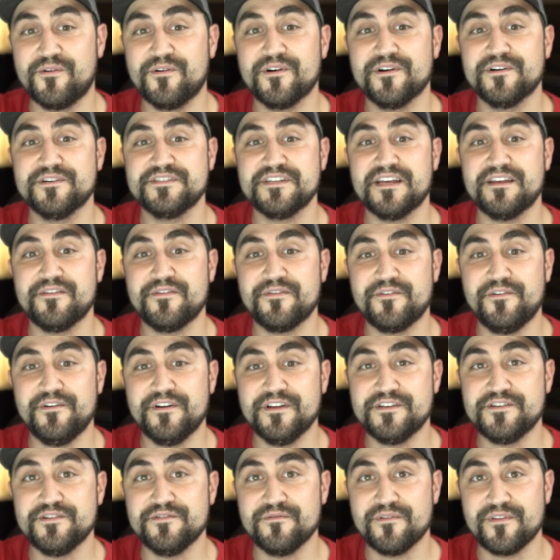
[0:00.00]
cores and
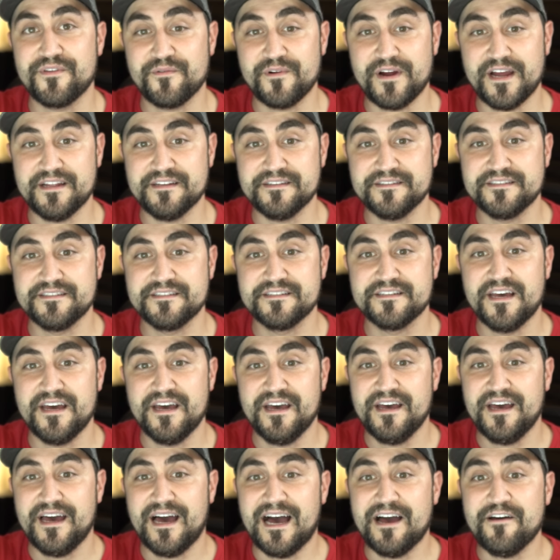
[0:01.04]
32 threads.
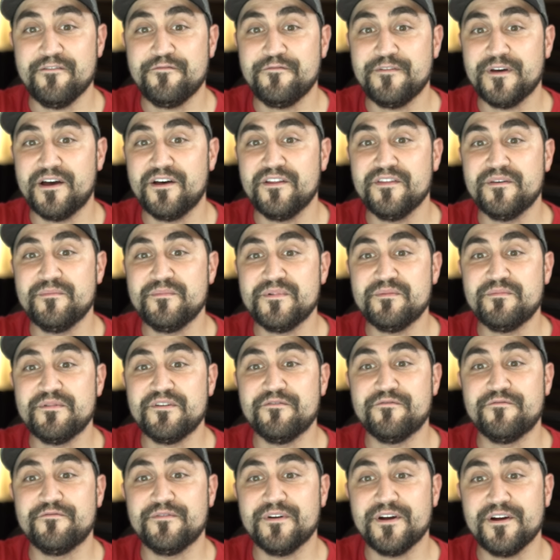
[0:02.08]
I've found them to be
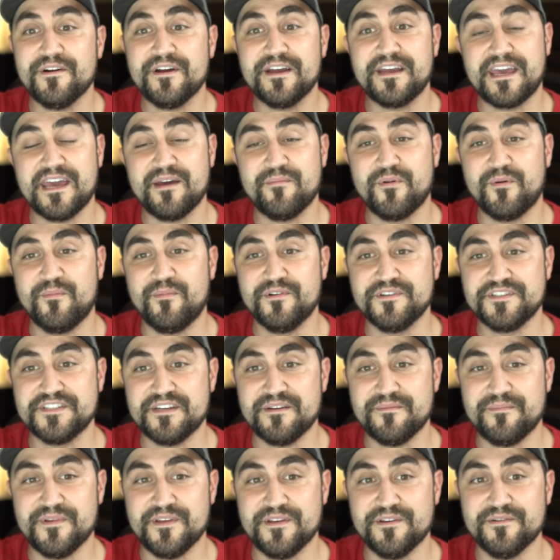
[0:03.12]
very capable
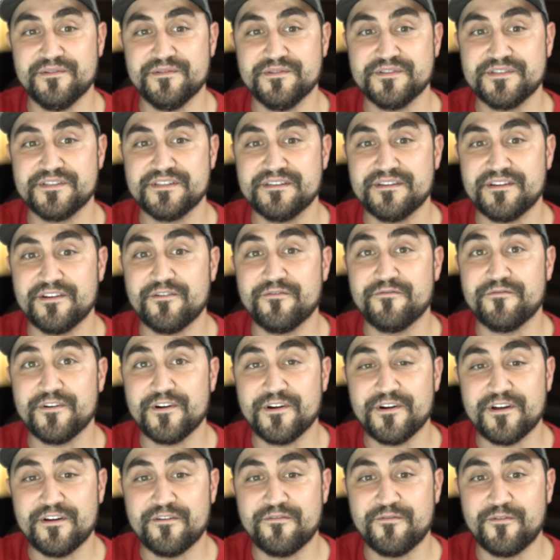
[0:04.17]
CPUs. They're
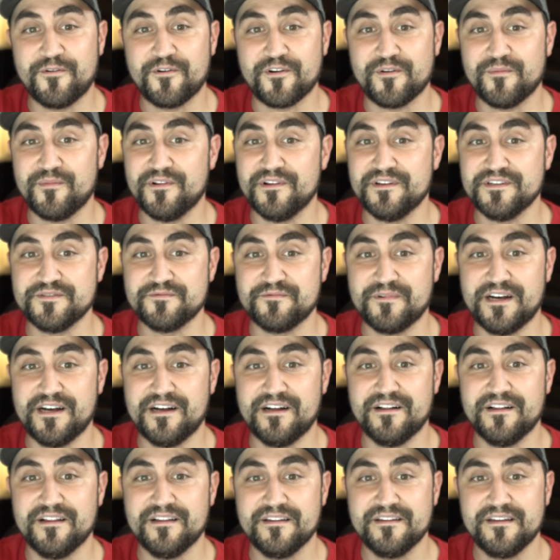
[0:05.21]
very affordable as
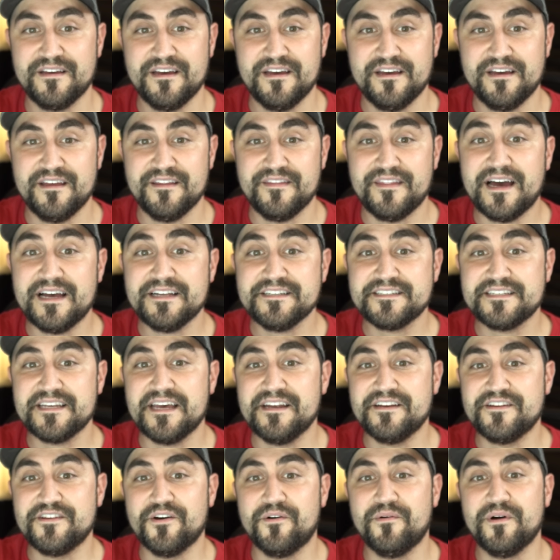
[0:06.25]
well. That
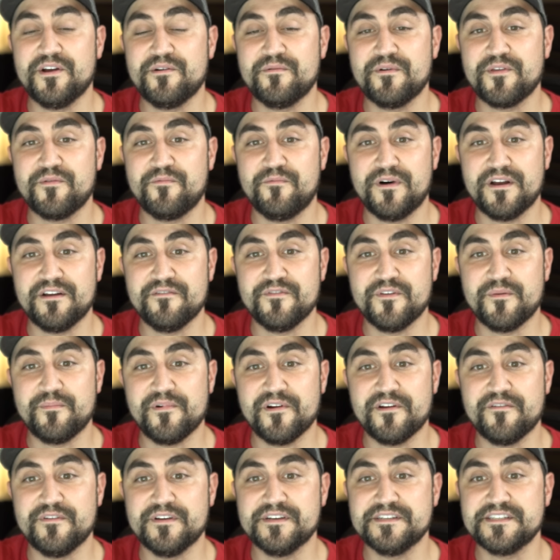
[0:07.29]
said, going with one of the
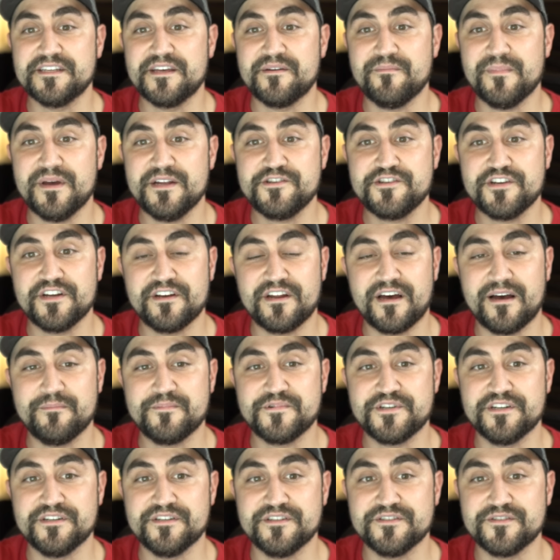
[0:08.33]
previously mentioned
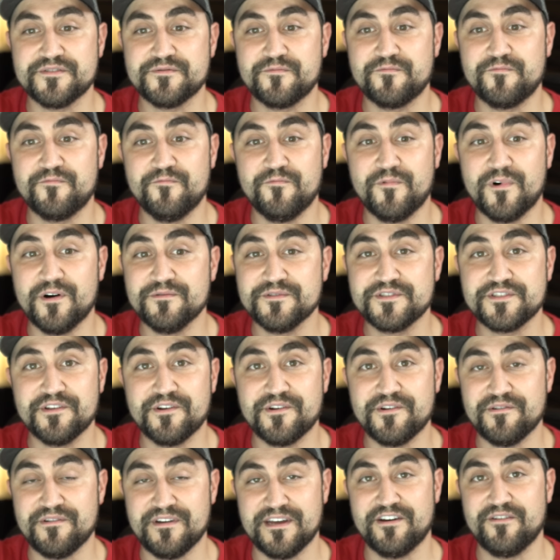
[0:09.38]
options won't slow
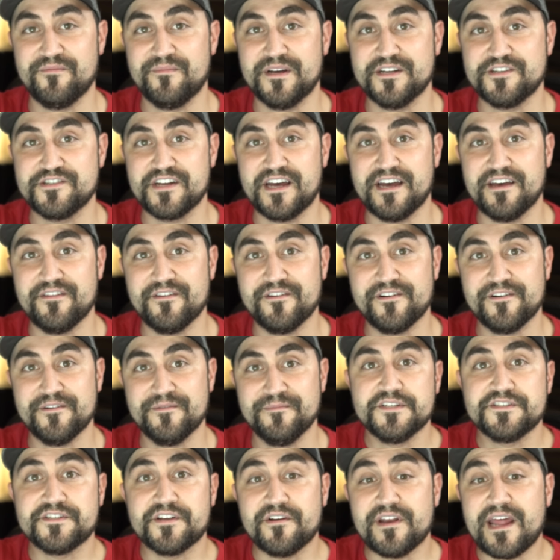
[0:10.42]
you down much either.
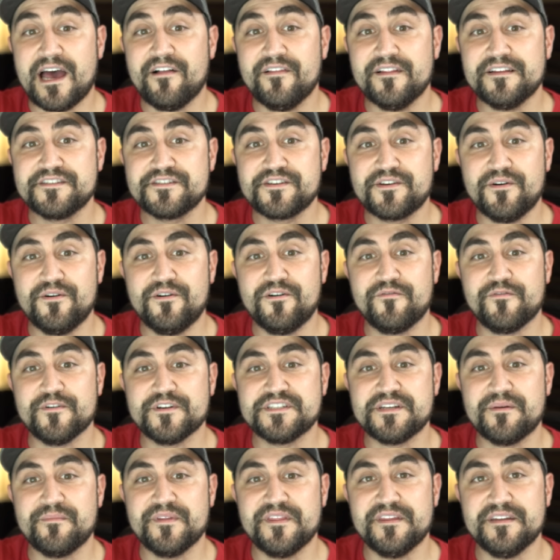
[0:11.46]
So now let's go over
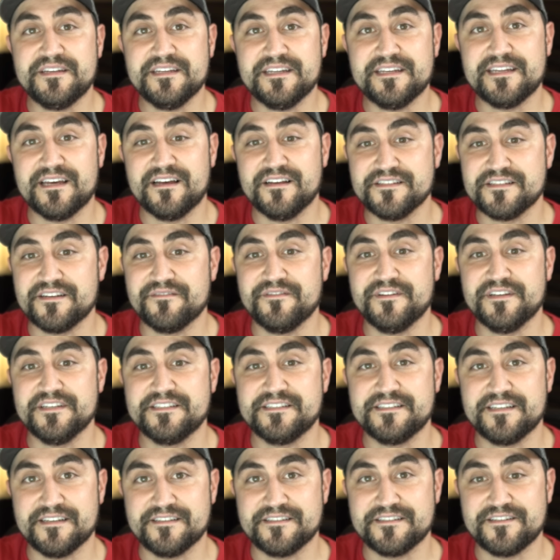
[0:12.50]
some of the details of this
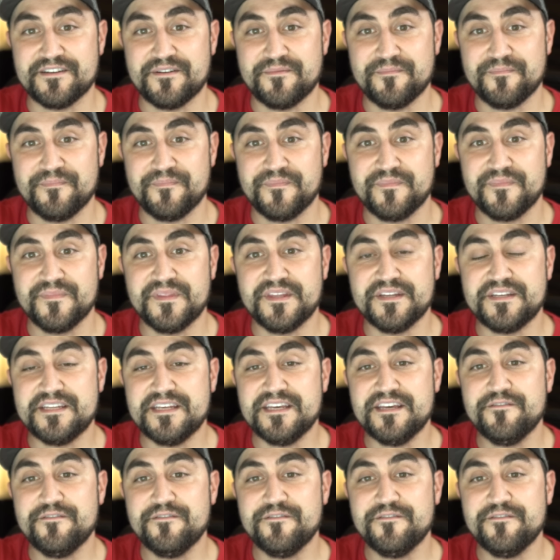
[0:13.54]
system the